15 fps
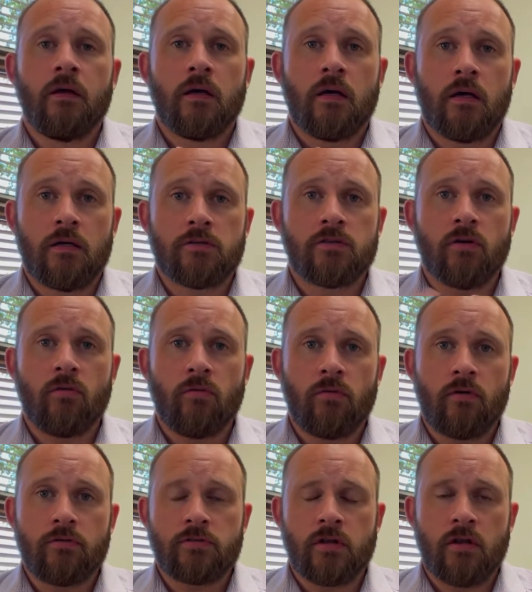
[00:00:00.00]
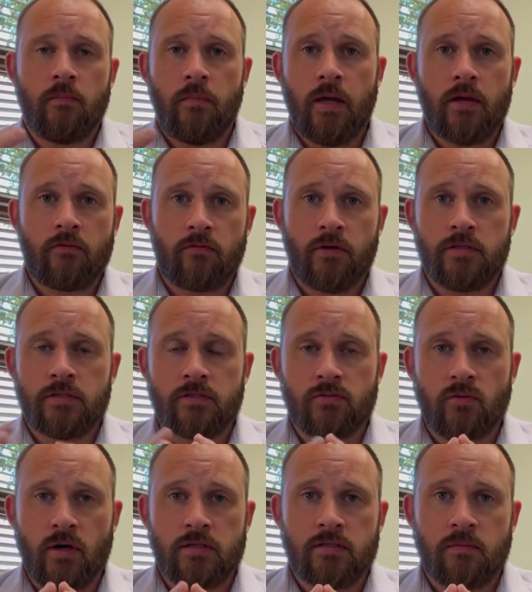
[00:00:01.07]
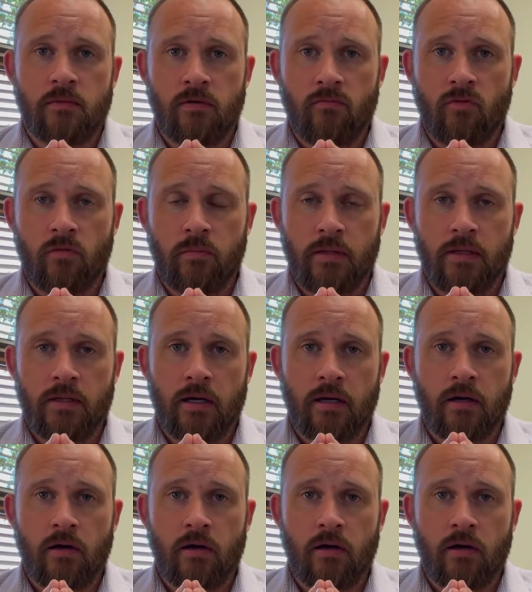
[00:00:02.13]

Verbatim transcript: uh, so those are the main reasons why someone would be let